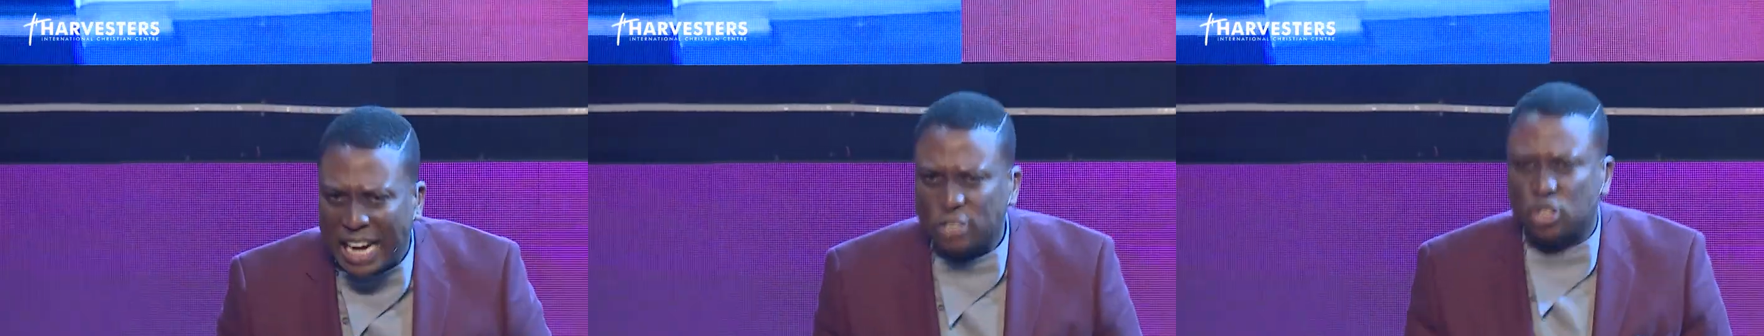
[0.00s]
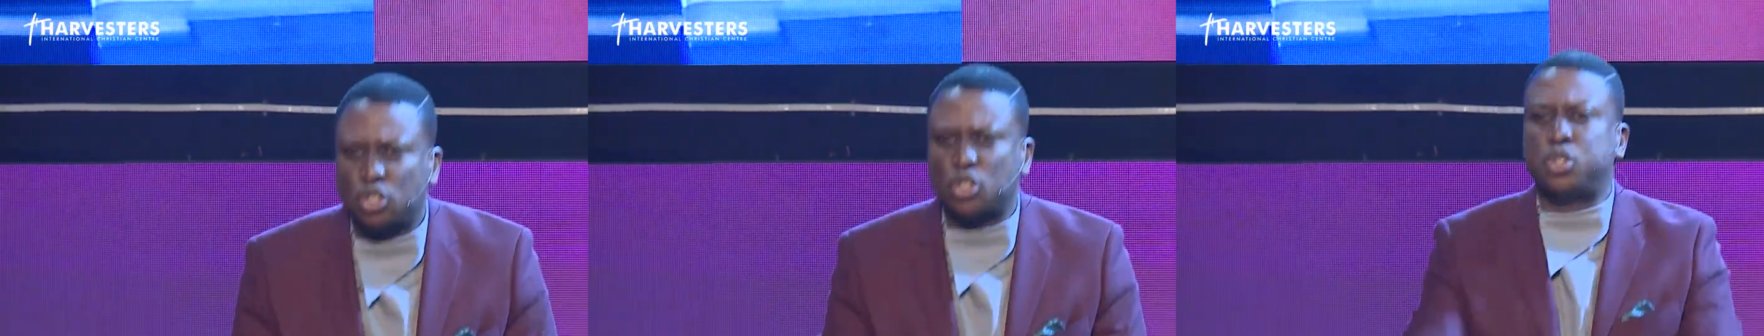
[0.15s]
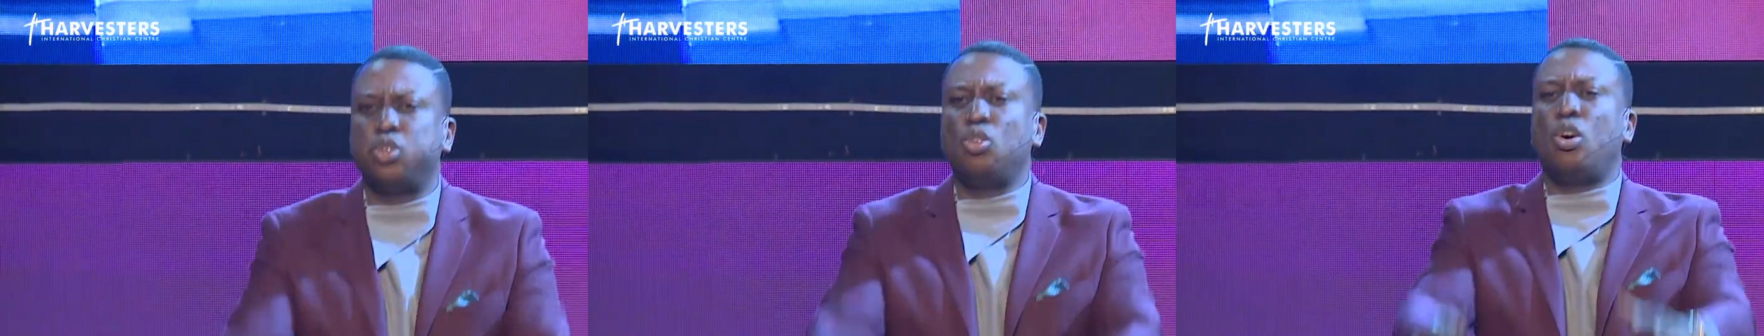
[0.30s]

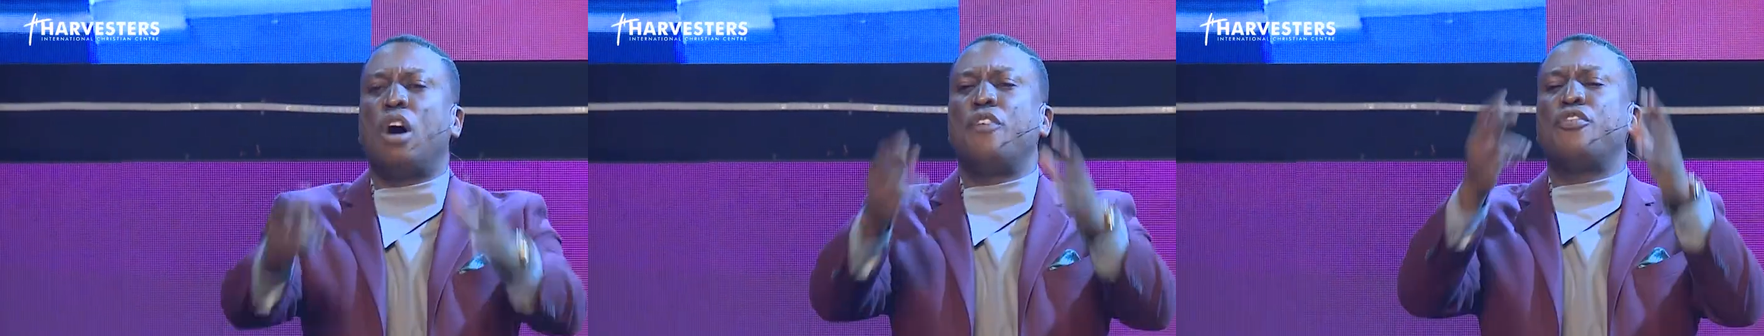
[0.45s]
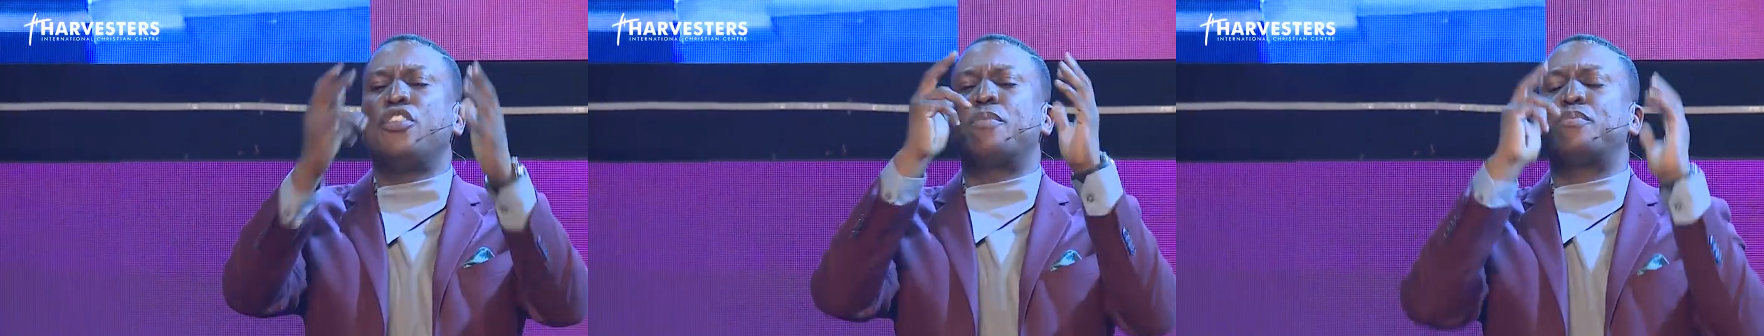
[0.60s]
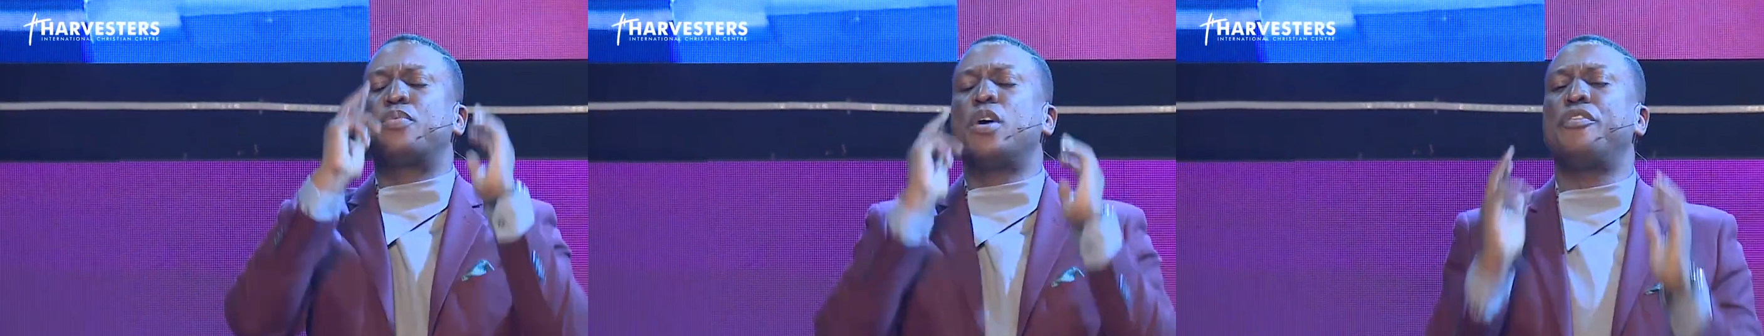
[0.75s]
and threw
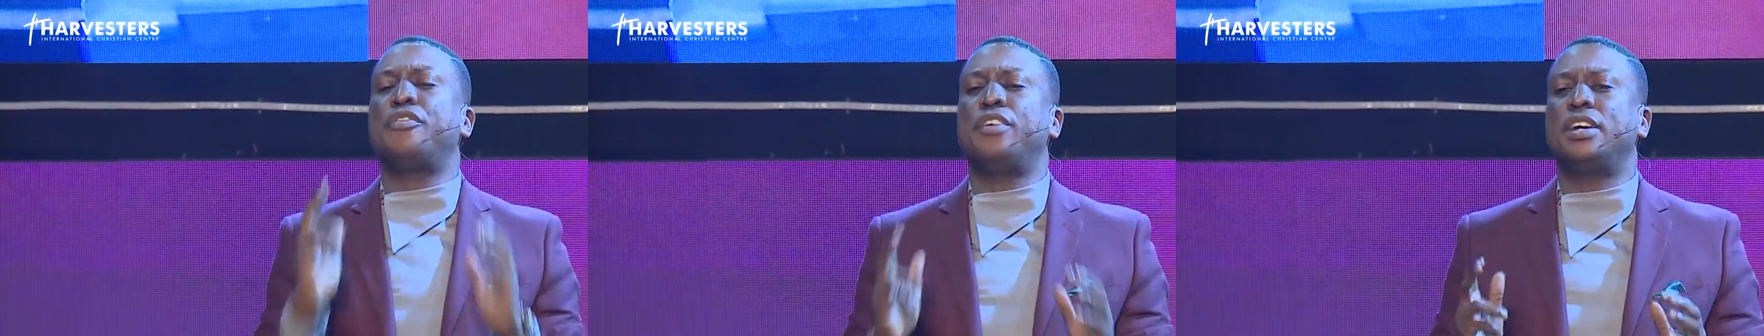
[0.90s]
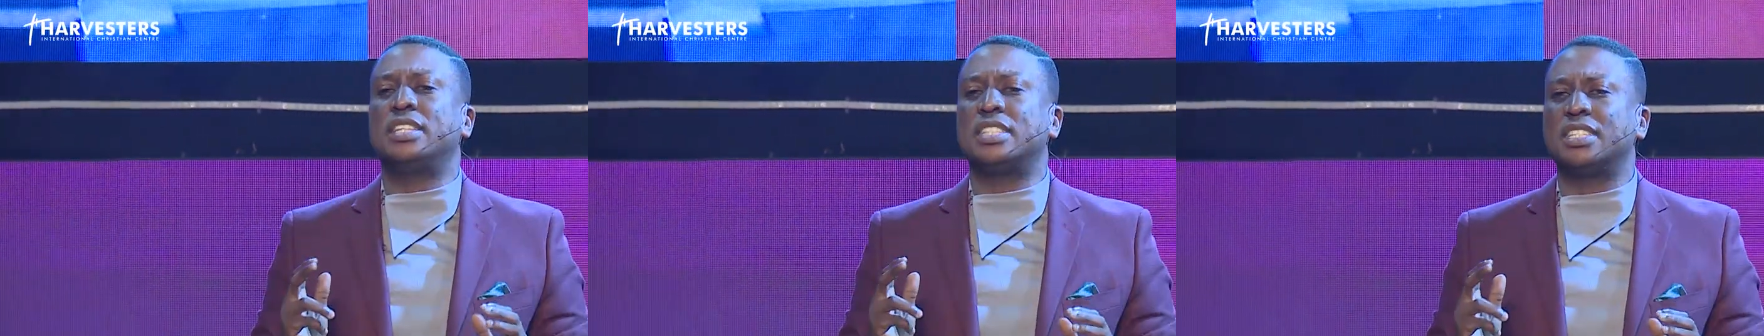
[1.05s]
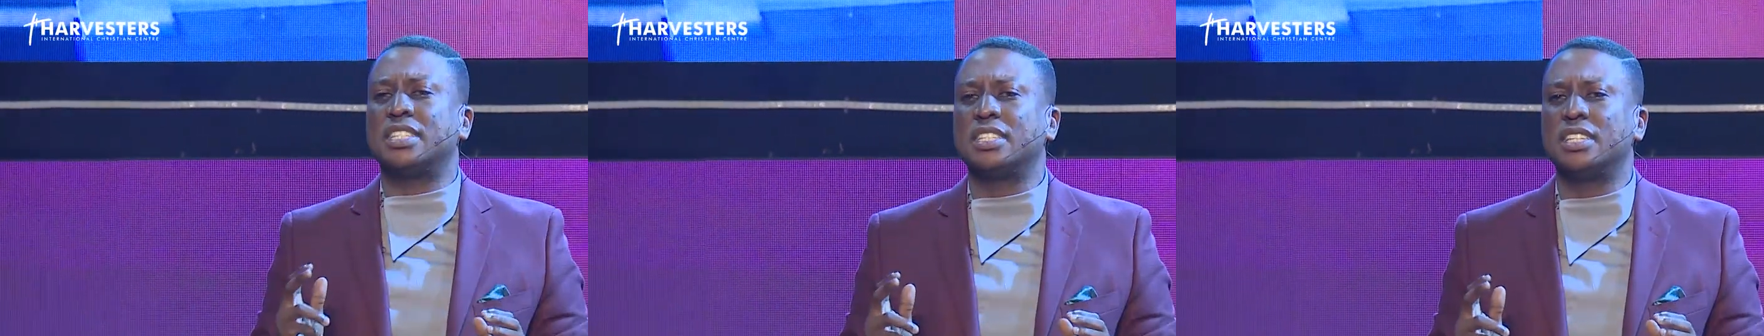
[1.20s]
up the
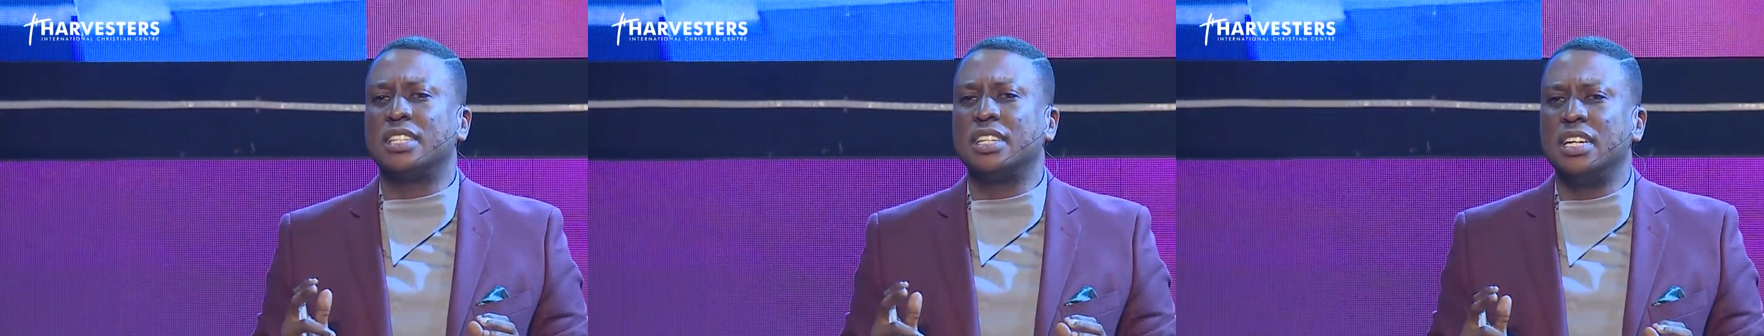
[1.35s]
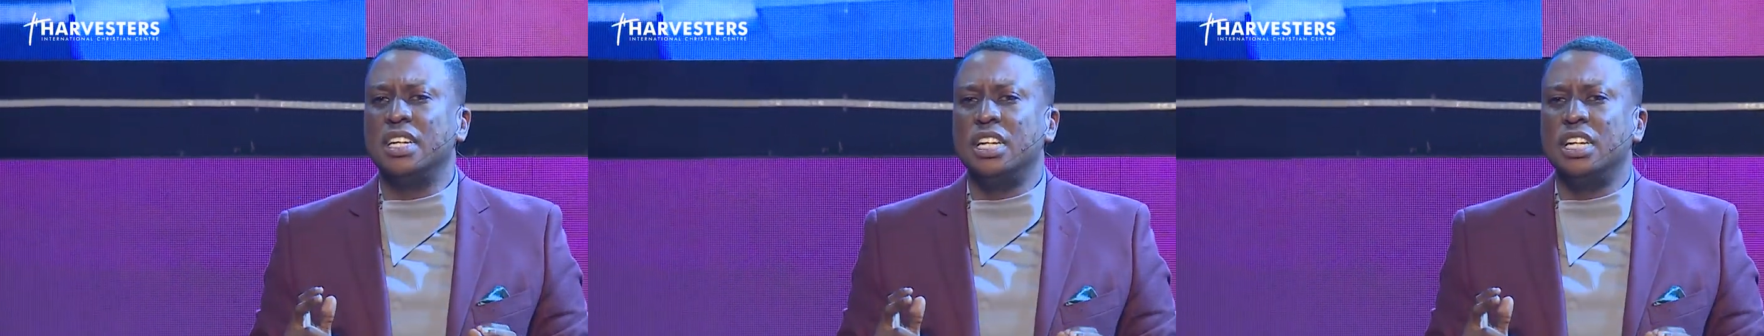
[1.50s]
prophet.